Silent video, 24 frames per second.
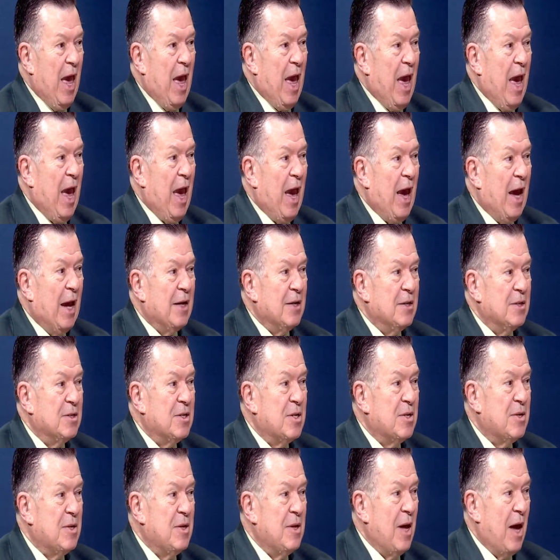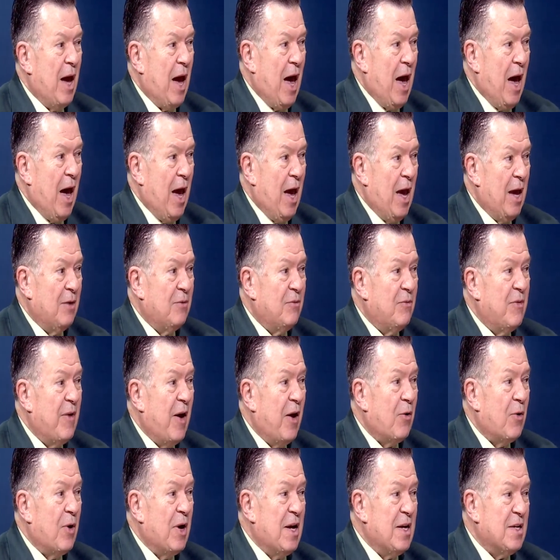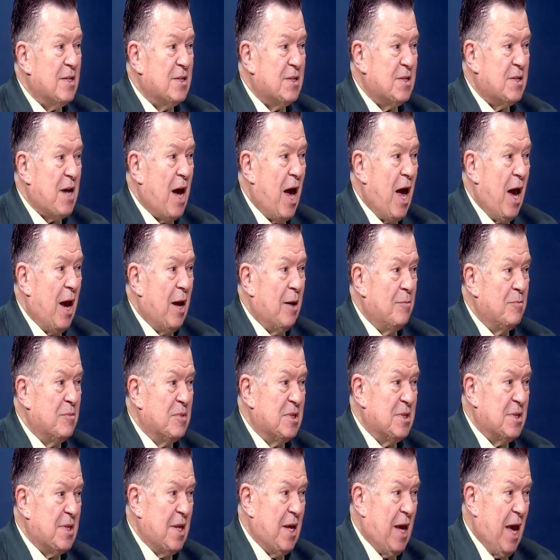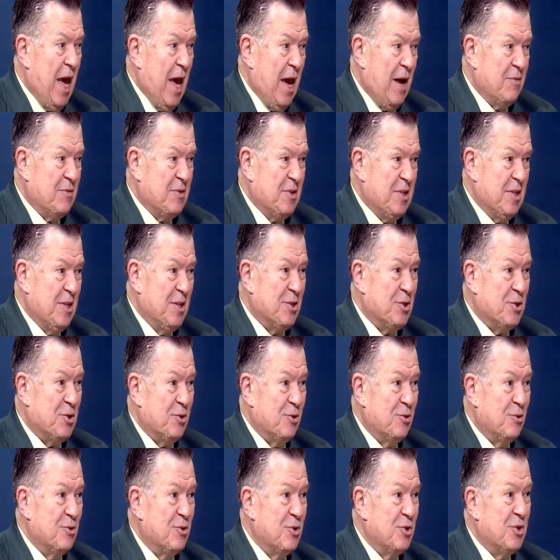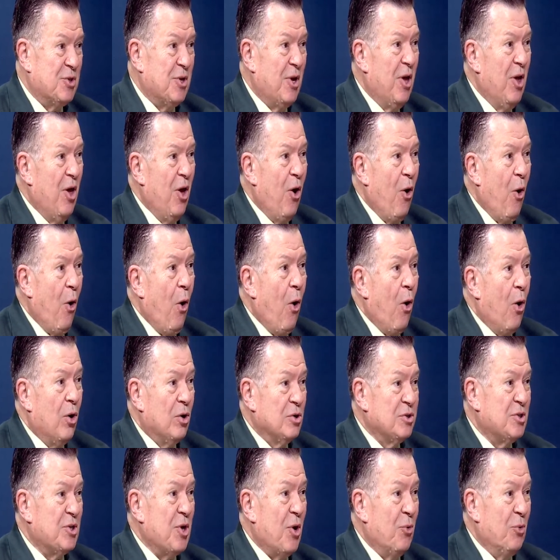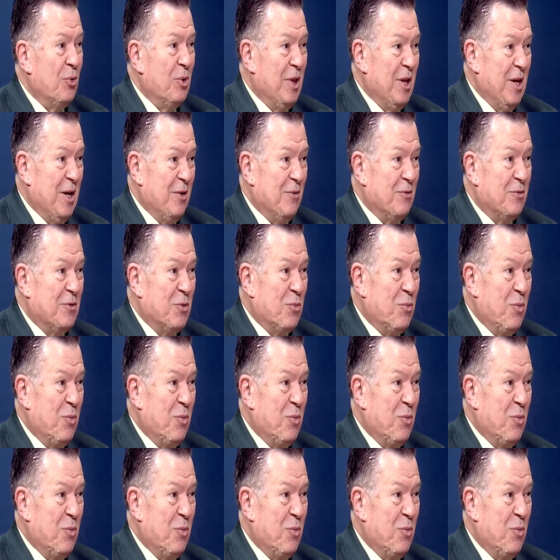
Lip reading: And at various times, the half-sisters also lived